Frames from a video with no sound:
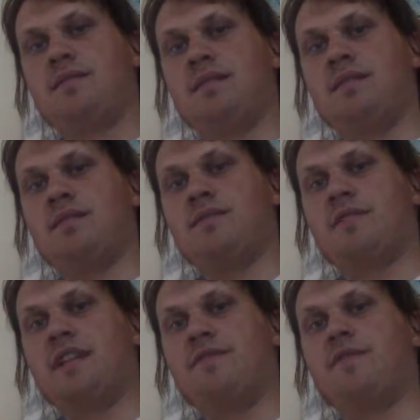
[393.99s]
in
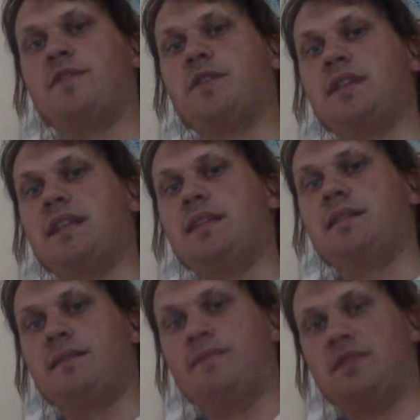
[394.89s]
2013,
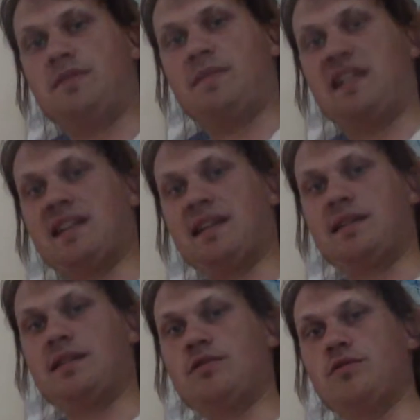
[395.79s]
I was making
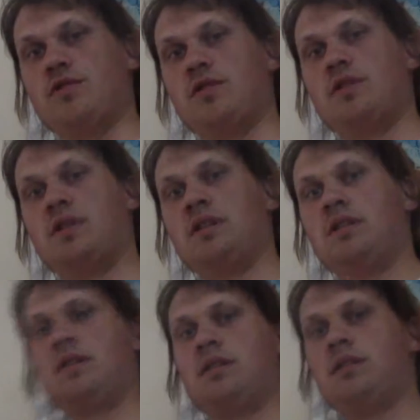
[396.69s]
those
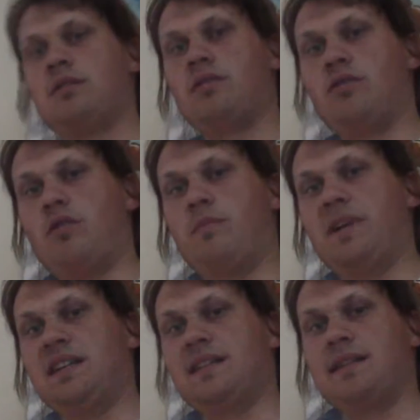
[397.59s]
tall
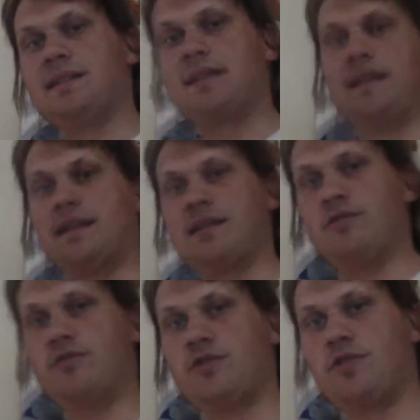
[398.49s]
paintings like
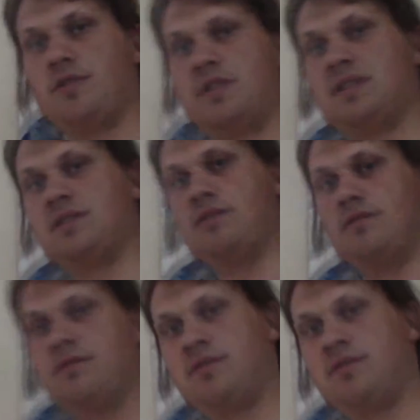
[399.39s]
those, so